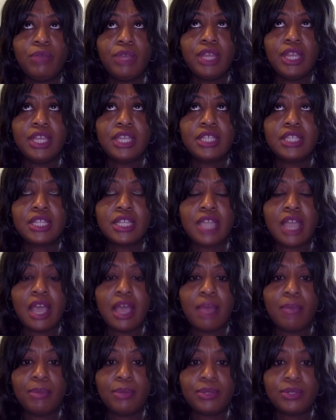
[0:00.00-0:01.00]
is an
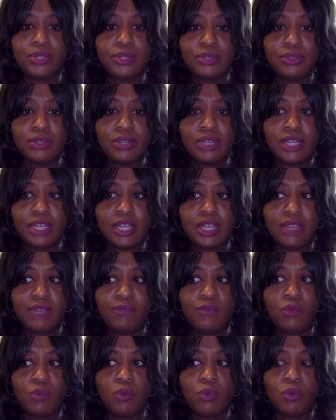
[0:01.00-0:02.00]
opportunity
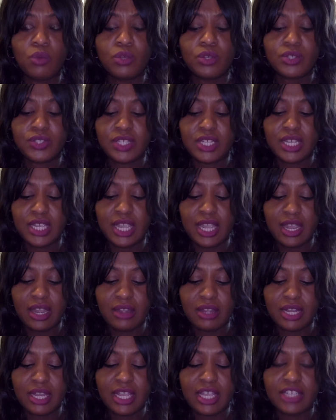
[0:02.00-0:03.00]
for
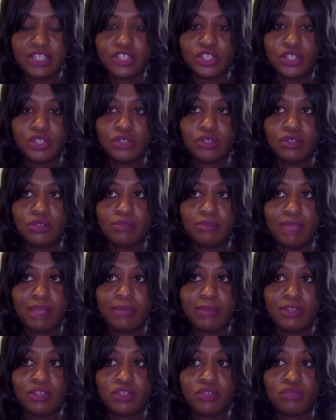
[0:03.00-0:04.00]
Sierra and Shooter
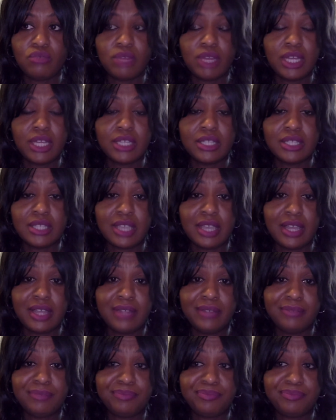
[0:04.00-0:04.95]
maybe to reconcile,